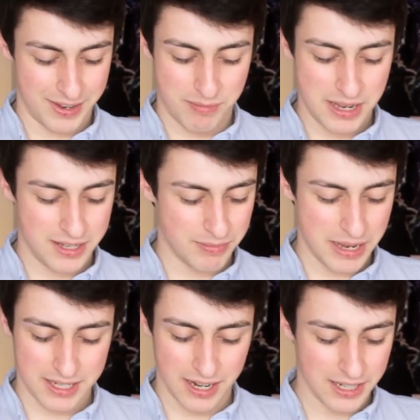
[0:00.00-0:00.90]
it
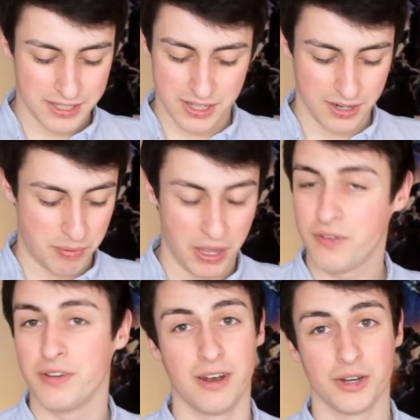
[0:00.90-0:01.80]
makes links that are
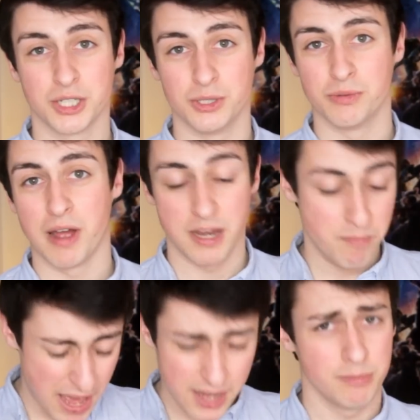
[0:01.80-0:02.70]
perfectly logical and
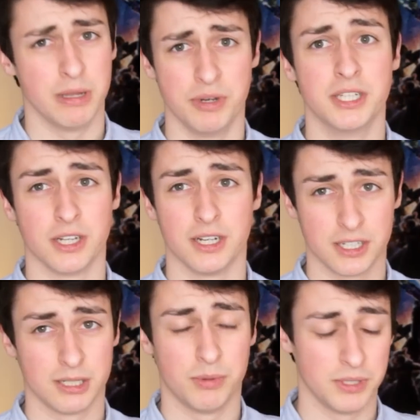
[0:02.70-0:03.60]
impeccably
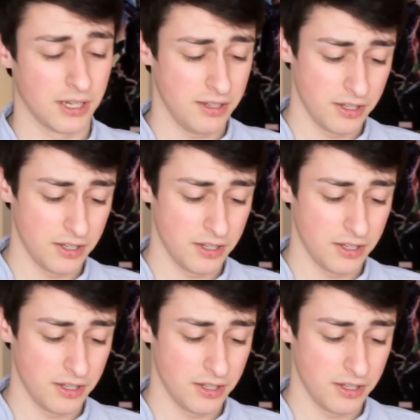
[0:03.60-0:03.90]
researched, I should point out.